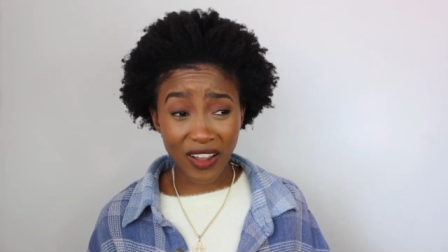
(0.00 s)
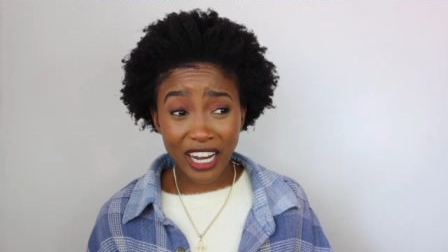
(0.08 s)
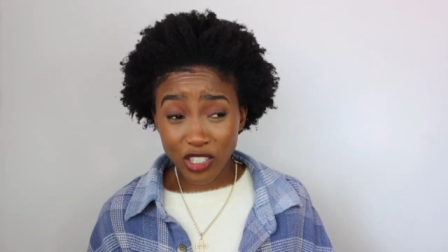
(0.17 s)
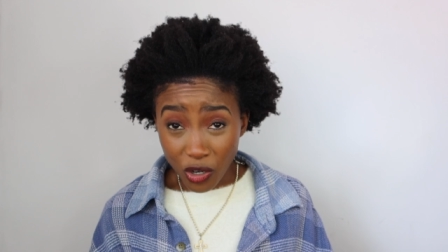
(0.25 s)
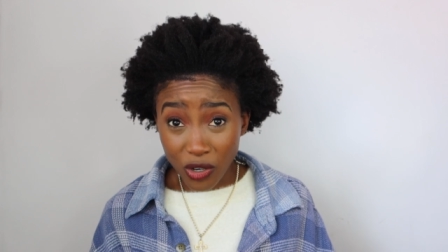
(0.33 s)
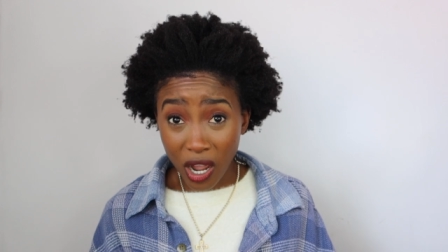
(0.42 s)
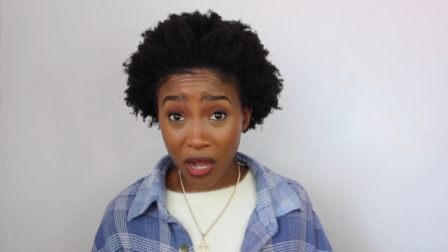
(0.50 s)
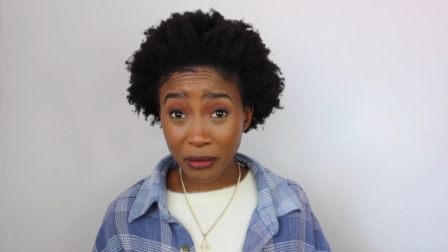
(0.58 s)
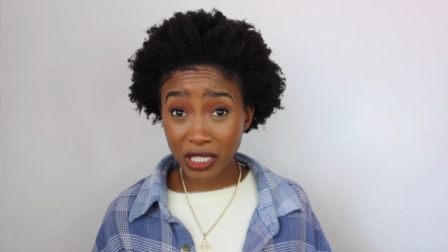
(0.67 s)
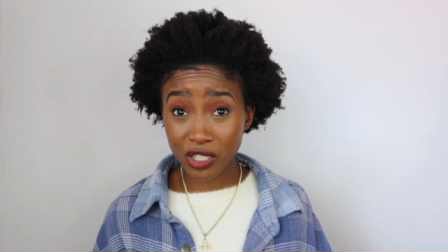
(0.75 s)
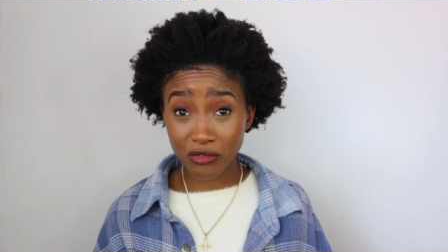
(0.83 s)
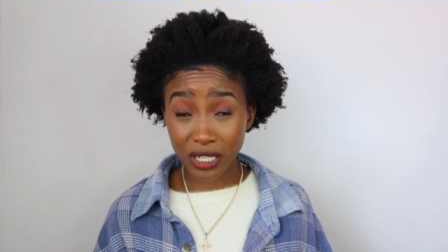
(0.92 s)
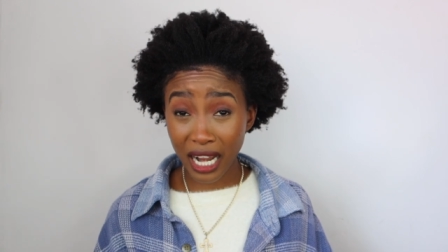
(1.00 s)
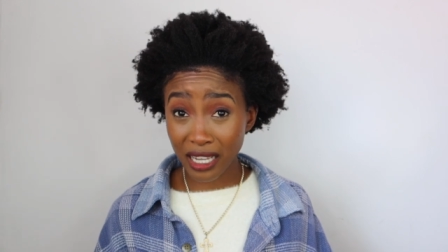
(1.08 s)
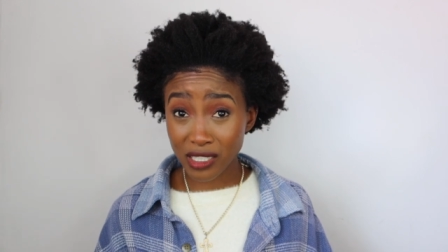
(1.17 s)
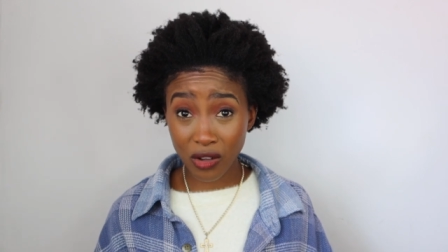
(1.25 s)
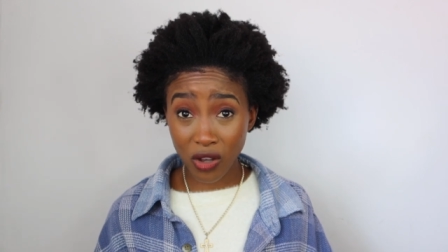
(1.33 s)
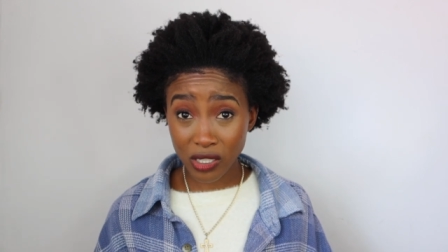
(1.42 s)
I don't know how much a
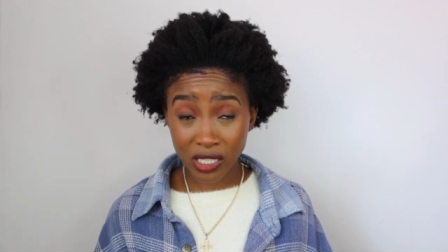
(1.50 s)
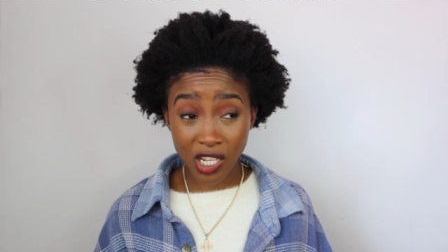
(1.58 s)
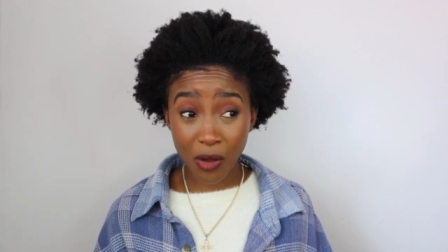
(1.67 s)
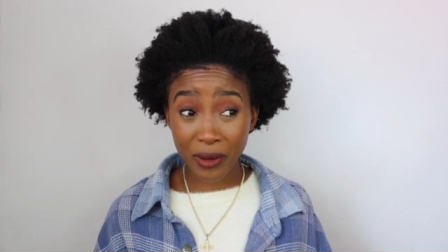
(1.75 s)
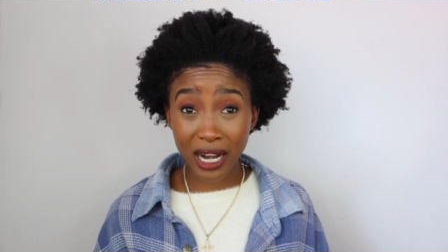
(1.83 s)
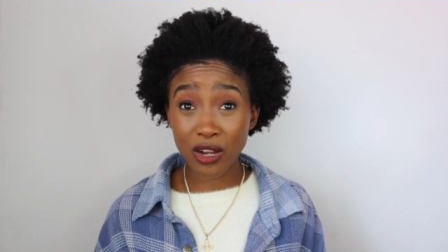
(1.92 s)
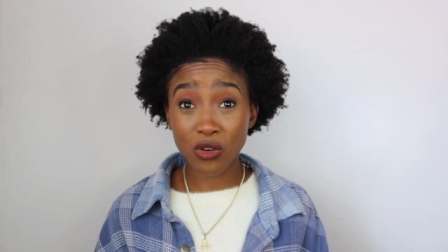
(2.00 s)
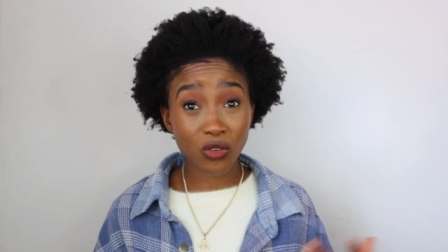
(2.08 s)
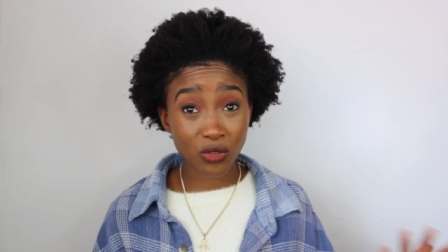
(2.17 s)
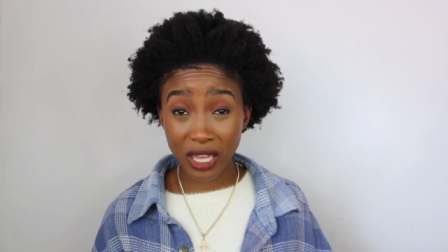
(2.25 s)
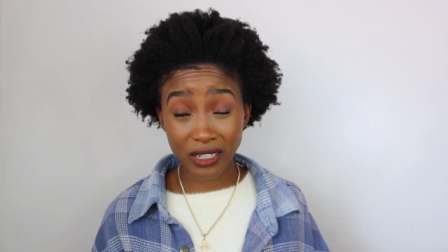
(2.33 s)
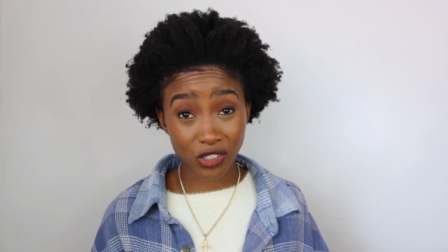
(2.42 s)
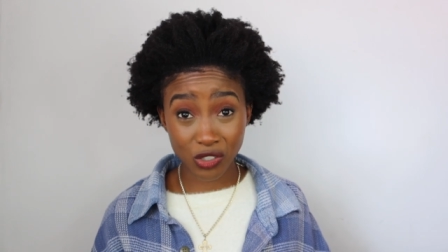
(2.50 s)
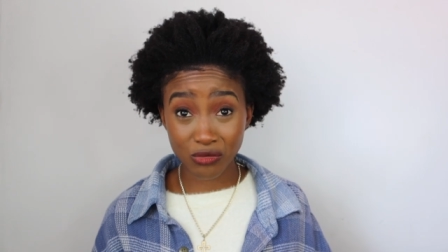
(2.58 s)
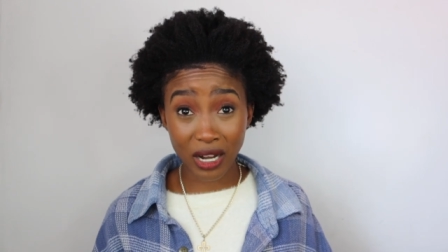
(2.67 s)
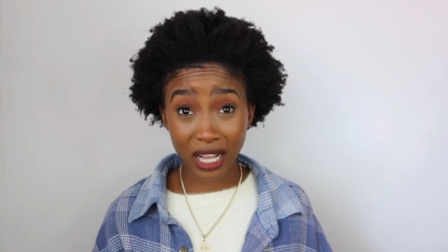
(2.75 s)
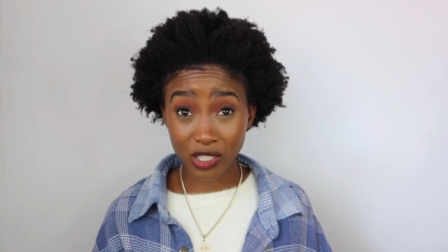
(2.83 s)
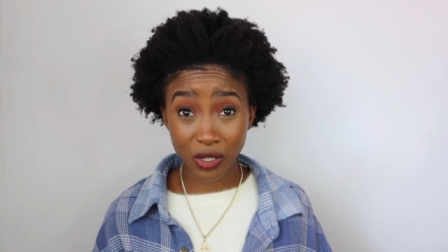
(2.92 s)
relaxer costs now, but I know you can just
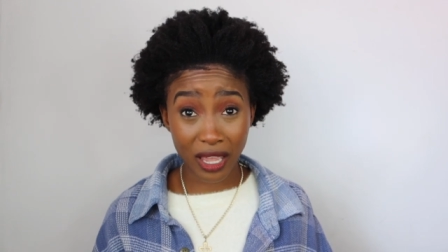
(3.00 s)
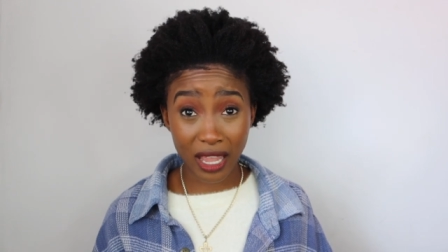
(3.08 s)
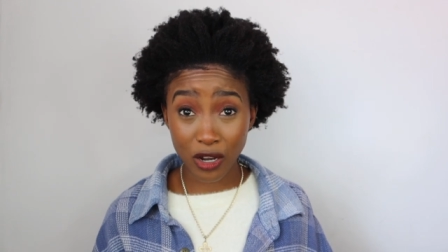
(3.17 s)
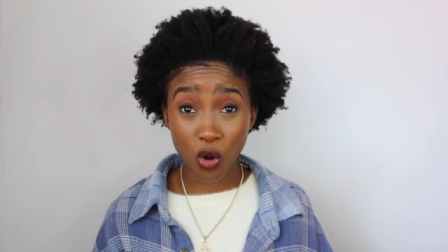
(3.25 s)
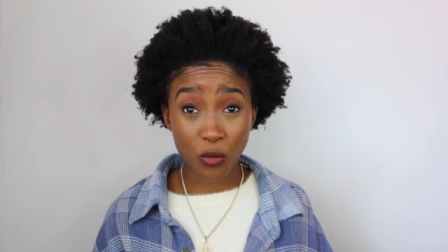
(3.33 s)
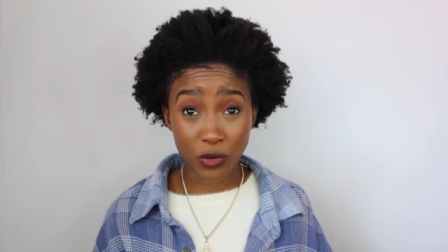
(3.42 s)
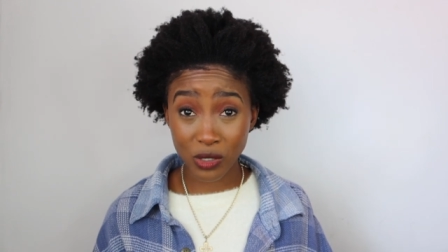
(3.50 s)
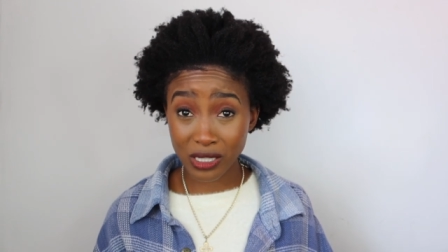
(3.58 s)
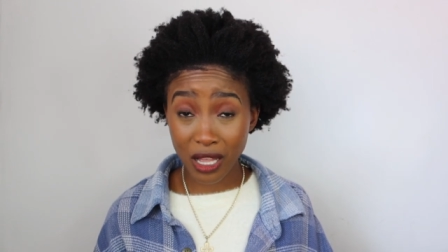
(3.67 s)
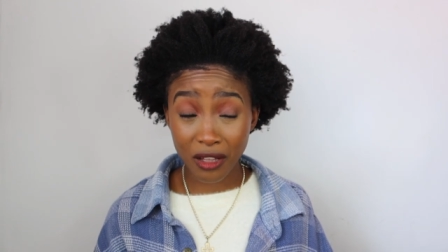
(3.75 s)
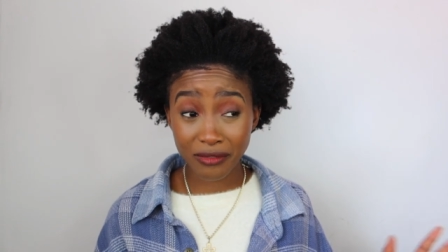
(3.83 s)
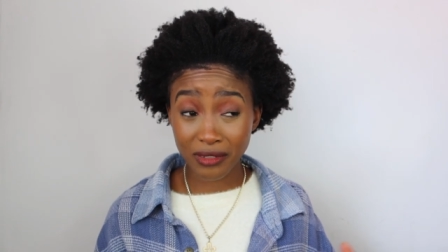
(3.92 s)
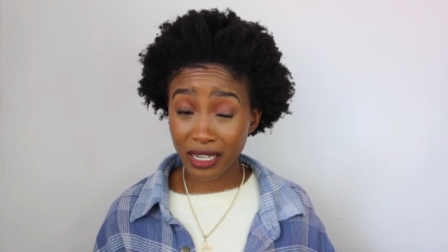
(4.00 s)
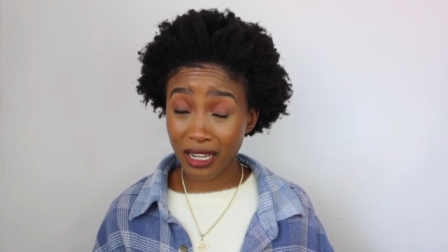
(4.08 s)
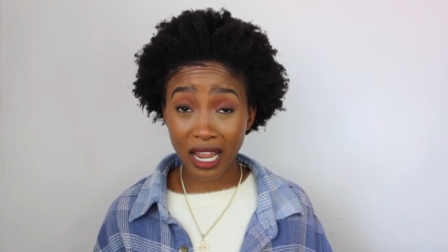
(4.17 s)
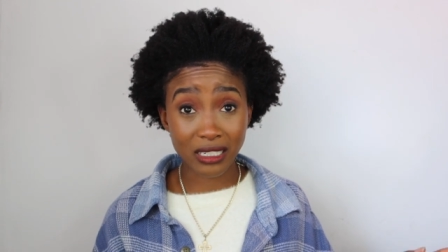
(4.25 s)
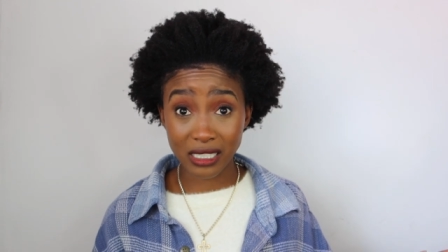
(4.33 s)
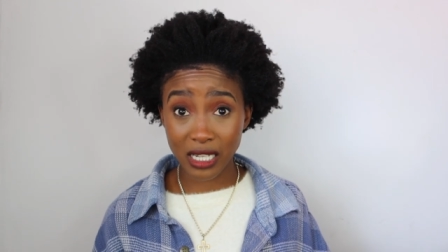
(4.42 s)
relax your hair at home yourself,
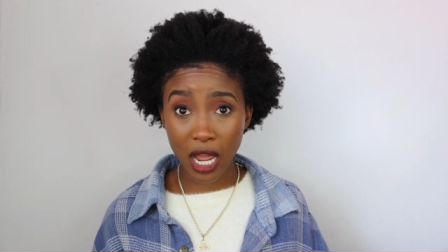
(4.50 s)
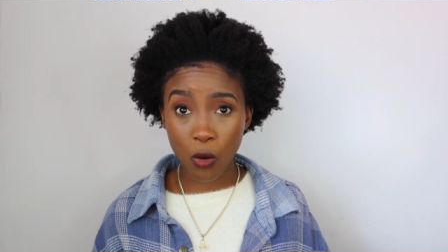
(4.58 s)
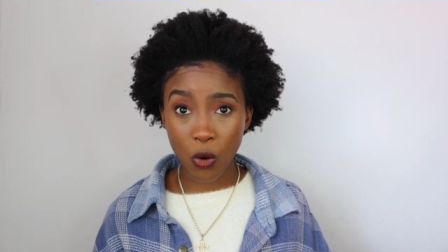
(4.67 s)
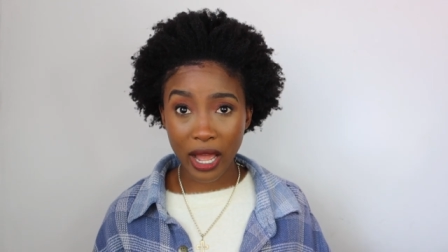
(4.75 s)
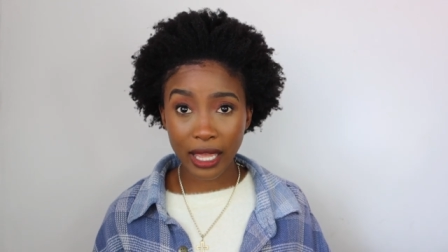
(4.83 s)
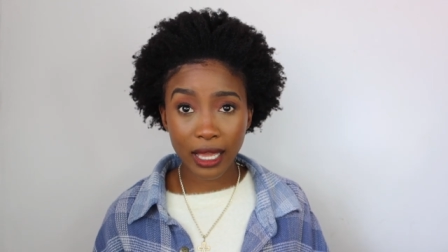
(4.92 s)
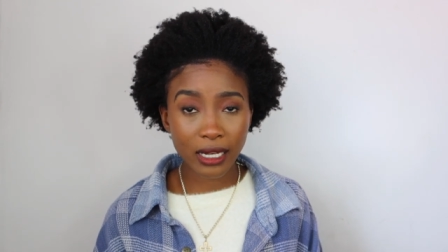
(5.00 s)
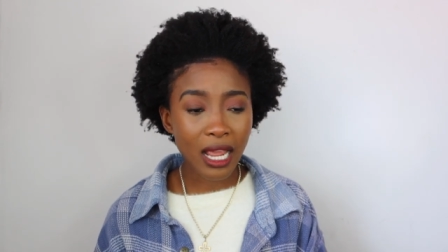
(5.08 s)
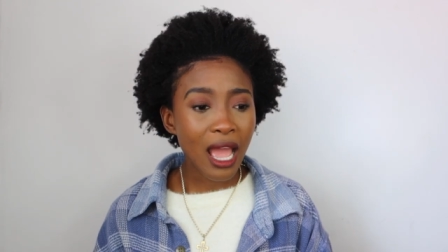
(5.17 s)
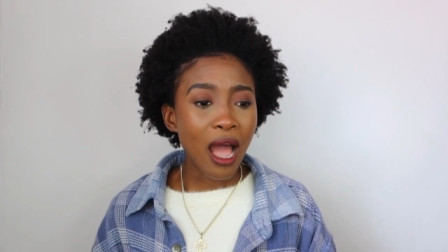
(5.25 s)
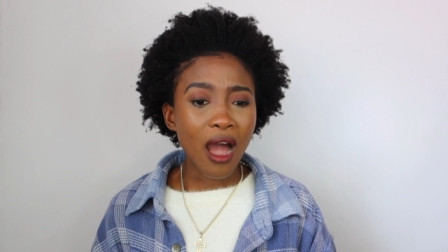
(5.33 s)
kind of D I Y it.